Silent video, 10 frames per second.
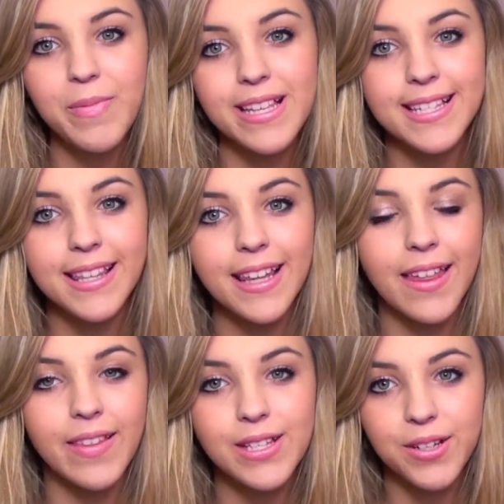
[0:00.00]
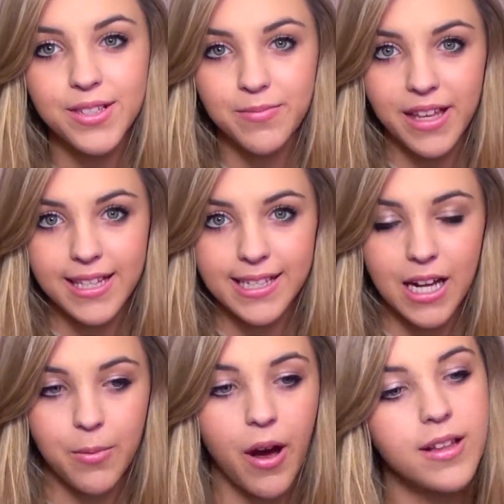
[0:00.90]
Basically, these are some things that
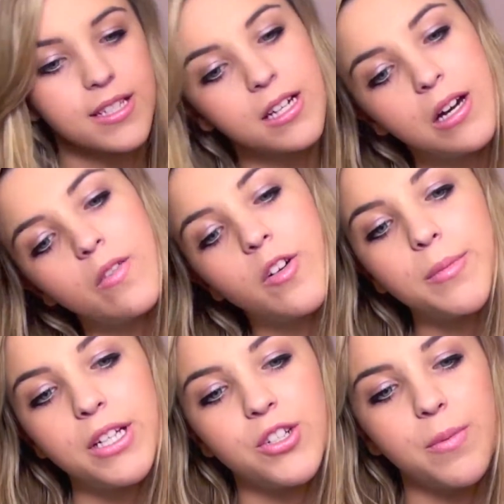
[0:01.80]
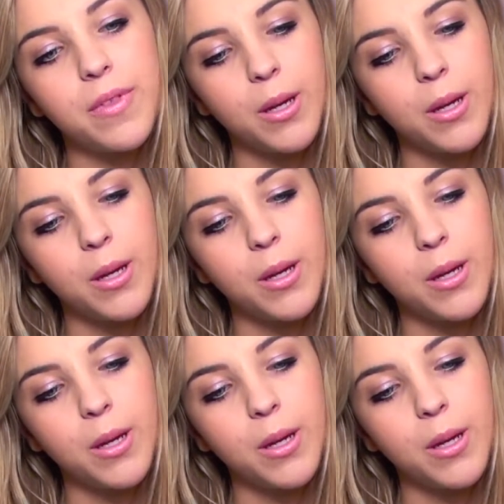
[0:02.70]
I bought for my trip